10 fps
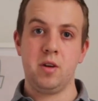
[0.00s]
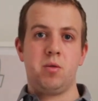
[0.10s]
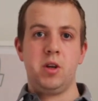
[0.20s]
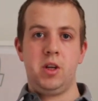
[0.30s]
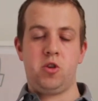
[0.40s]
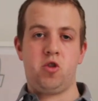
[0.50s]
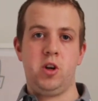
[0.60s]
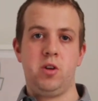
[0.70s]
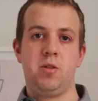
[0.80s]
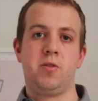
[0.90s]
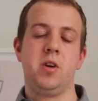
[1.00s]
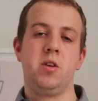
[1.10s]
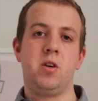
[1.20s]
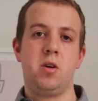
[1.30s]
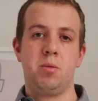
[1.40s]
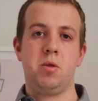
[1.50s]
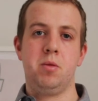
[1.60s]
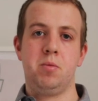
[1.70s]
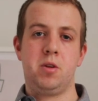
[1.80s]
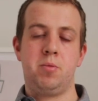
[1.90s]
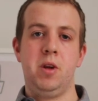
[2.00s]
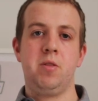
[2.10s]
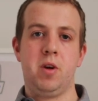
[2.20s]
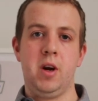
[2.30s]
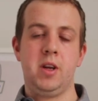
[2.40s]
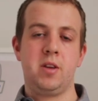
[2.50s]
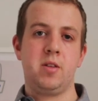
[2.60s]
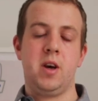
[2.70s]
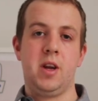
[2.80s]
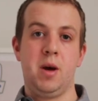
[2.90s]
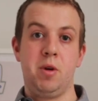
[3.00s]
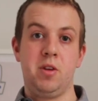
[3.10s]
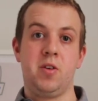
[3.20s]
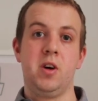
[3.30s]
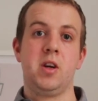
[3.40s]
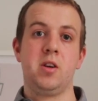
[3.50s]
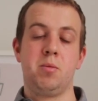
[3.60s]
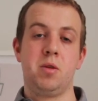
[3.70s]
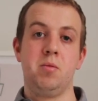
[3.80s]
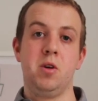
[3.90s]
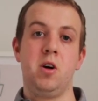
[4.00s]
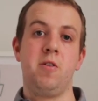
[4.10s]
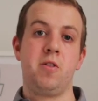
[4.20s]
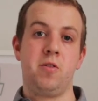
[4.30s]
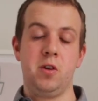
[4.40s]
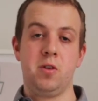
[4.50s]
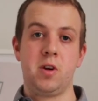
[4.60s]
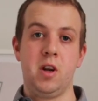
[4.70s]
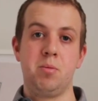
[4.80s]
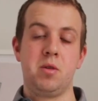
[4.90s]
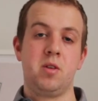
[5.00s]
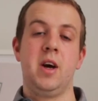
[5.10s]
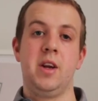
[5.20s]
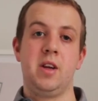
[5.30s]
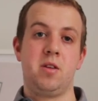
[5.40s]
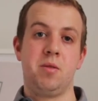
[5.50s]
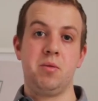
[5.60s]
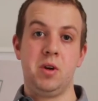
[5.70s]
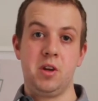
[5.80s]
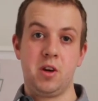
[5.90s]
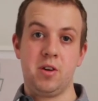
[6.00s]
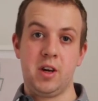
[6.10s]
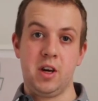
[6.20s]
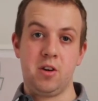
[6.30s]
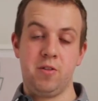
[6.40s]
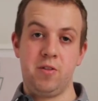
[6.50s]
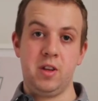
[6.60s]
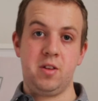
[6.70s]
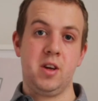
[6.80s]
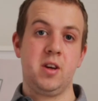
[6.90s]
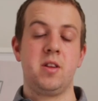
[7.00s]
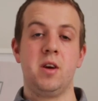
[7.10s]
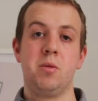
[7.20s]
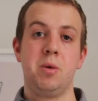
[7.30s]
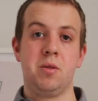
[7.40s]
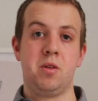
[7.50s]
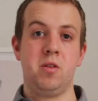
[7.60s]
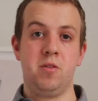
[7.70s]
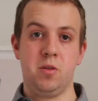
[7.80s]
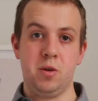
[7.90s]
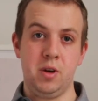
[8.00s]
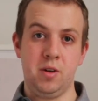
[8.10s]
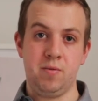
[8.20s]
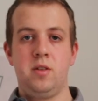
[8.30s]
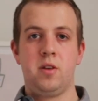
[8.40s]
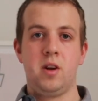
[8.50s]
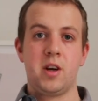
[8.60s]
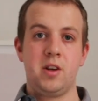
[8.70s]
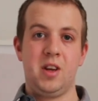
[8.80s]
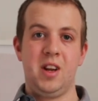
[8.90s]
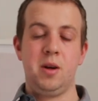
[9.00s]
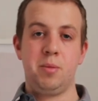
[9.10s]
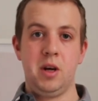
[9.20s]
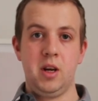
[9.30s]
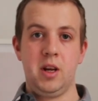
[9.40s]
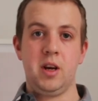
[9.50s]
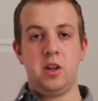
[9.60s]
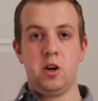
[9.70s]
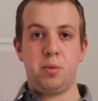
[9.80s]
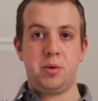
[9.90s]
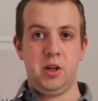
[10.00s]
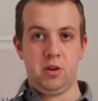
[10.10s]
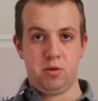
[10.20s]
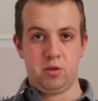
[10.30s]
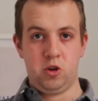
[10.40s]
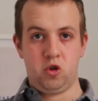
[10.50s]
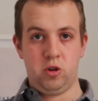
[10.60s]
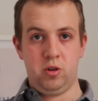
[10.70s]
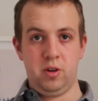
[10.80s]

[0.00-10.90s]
What you need to try and do is find an optimum spin rate, and that means finding an optimum loft for your clubs, and that's something when you go and get a good fitting, they will be able to do for you. So like I said a little bit earlier, the opposite is also true.